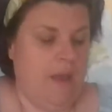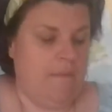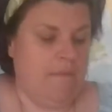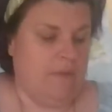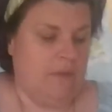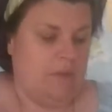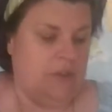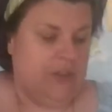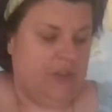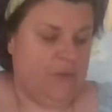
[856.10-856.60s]

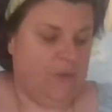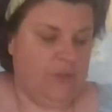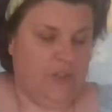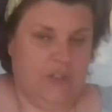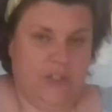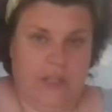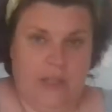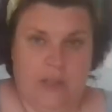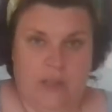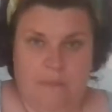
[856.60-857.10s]
These were
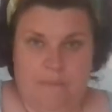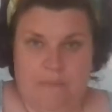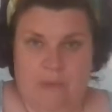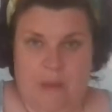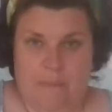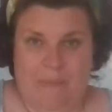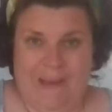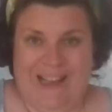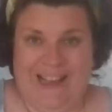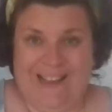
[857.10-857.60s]
just in
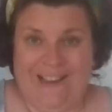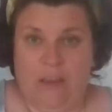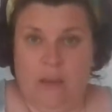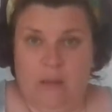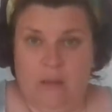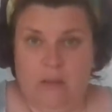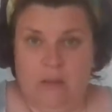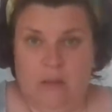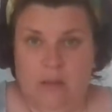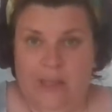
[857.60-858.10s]
a bag,
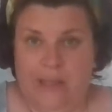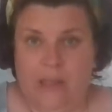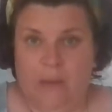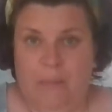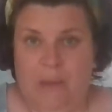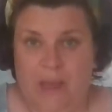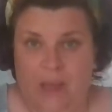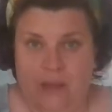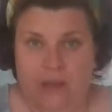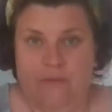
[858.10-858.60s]
like a
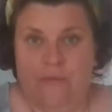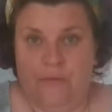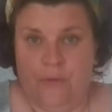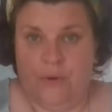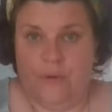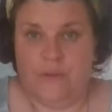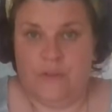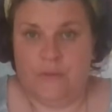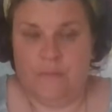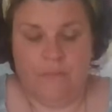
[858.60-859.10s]
pack and
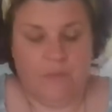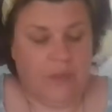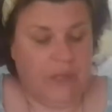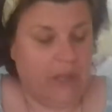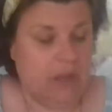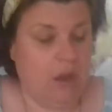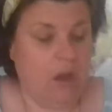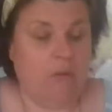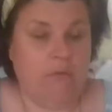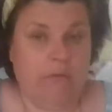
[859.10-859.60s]
frozen, but
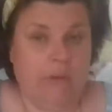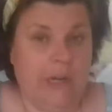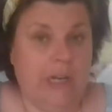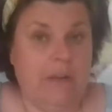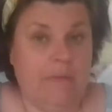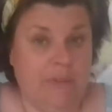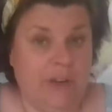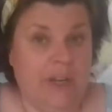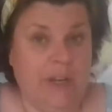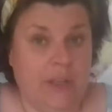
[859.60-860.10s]
they are really,
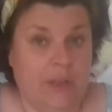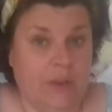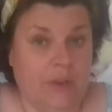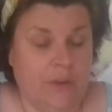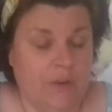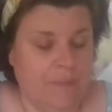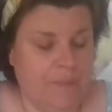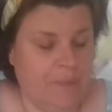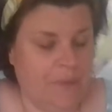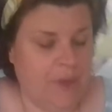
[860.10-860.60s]
really
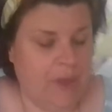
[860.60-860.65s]
good.